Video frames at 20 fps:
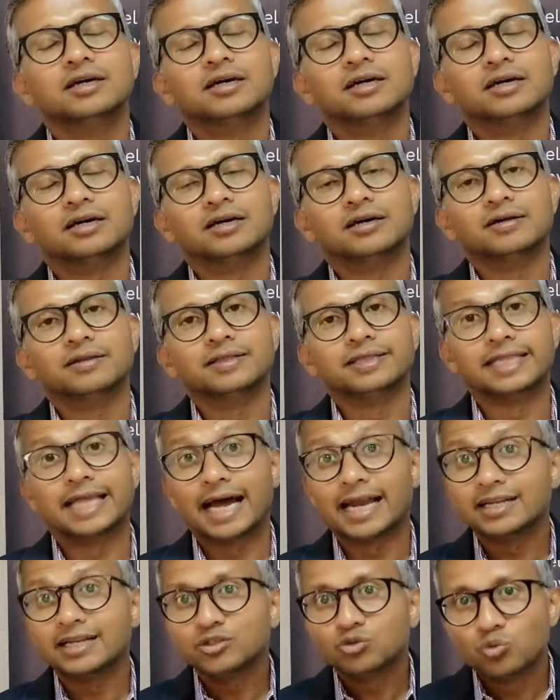
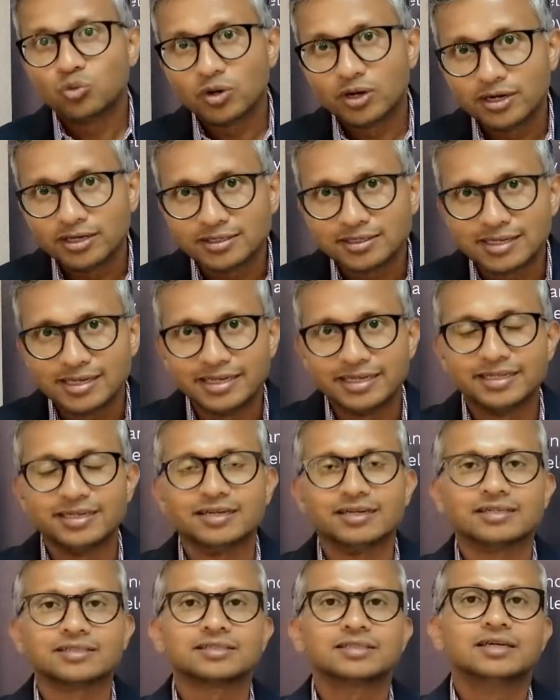That is what is leading
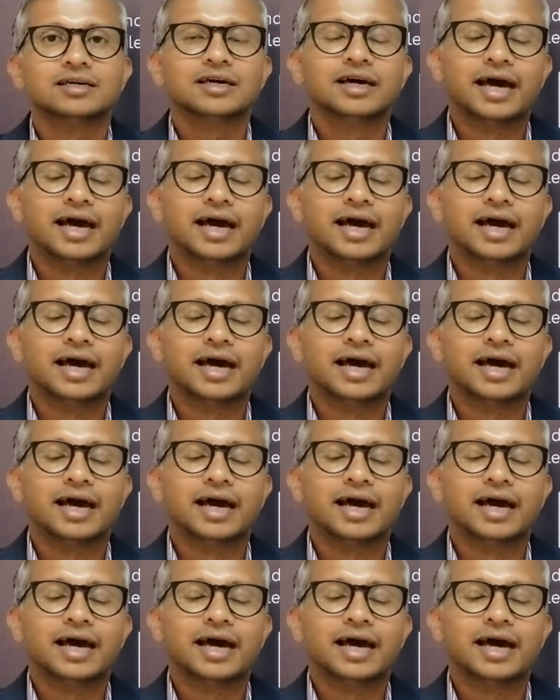us.